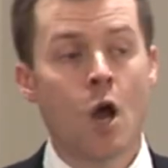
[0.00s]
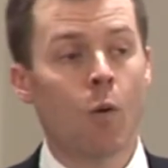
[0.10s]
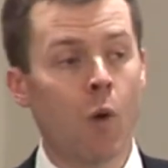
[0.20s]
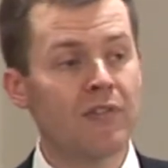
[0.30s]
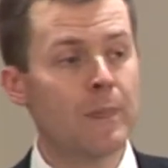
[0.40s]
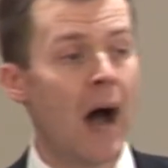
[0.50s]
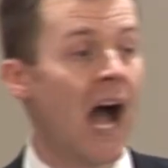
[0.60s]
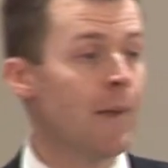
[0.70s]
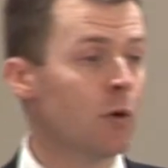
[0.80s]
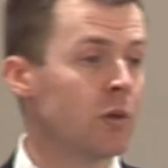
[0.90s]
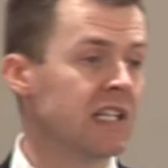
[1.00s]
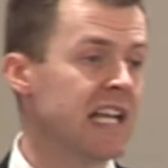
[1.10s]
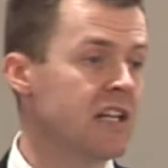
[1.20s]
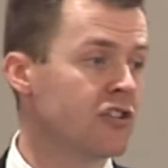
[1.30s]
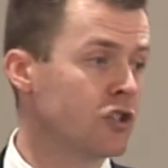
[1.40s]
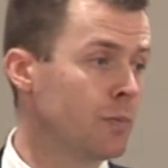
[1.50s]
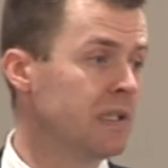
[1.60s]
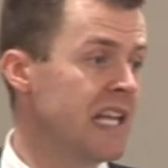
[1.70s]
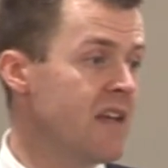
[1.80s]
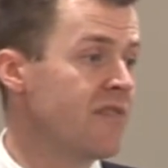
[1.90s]
But what the Bible would lead us to
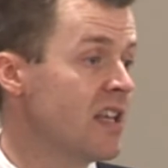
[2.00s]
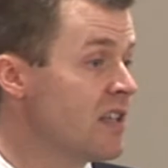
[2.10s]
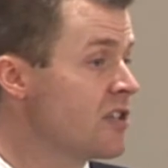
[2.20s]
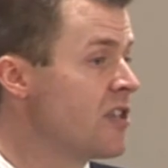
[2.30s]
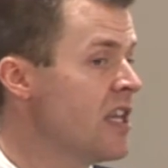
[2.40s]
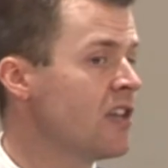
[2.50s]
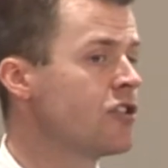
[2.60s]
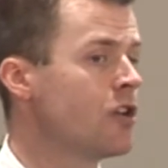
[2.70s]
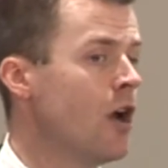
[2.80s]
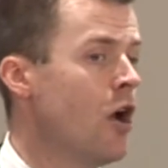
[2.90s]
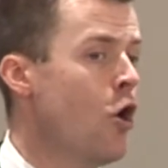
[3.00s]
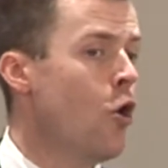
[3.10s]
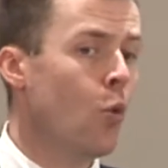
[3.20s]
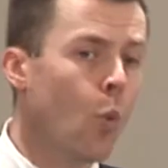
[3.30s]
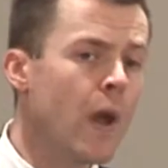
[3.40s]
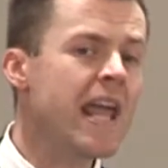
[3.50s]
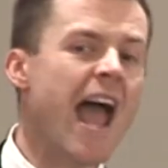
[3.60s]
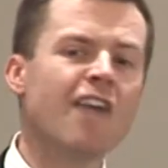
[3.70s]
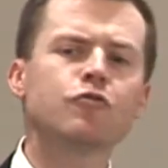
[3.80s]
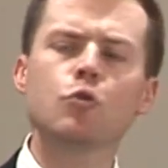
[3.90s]
believe then is this: we
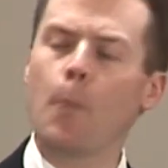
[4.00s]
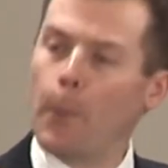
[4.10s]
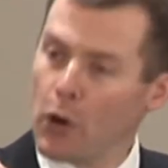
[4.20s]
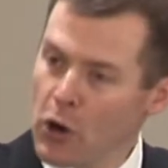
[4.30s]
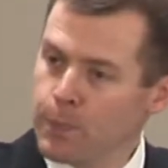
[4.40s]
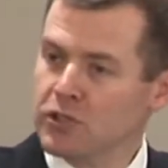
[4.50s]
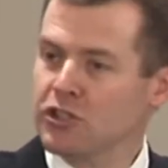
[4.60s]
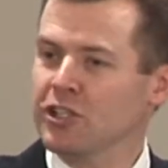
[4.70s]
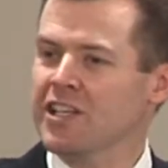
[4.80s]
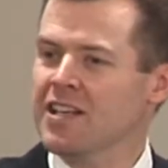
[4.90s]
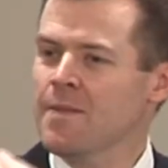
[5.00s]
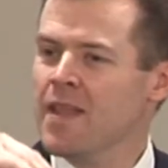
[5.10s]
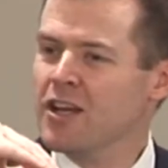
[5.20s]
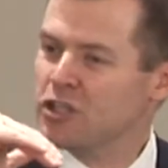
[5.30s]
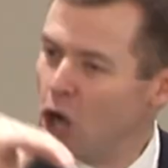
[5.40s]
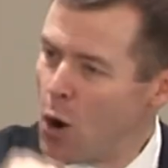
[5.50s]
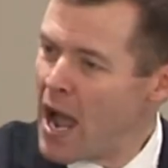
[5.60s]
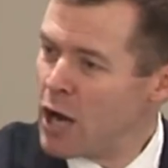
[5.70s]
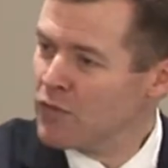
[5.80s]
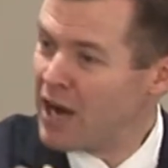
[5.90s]
have to purposely go
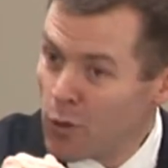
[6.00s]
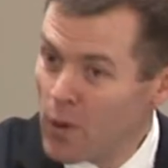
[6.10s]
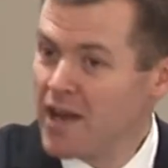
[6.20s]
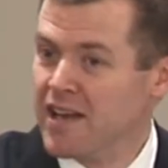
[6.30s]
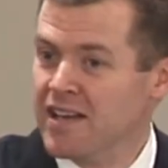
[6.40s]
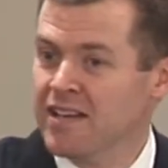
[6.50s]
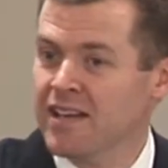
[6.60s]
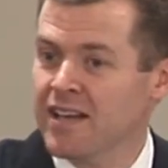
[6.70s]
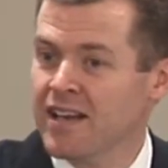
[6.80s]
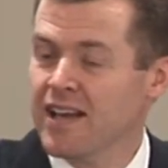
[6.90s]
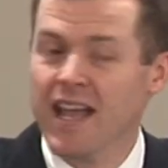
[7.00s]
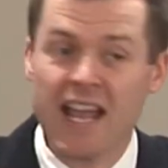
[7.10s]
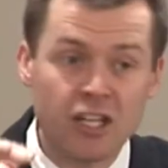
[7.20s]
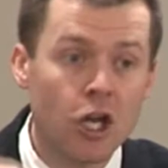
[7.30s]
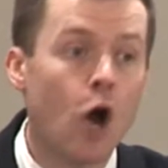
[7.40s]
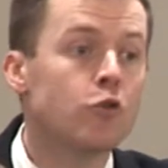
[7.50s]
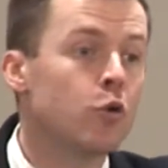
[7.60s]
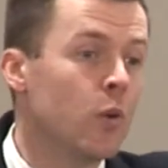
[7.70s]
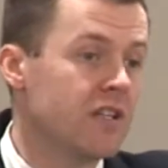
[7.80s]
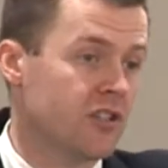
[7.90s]
out of our way and go
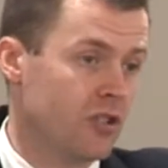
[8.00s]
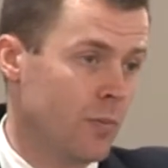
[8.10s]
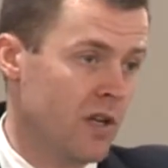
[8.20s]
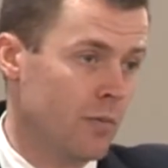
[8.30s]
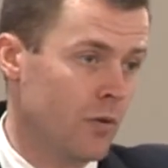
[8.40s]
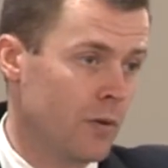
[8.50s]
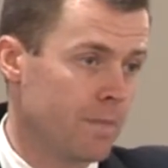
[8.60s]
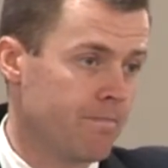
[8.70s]
to witness to people.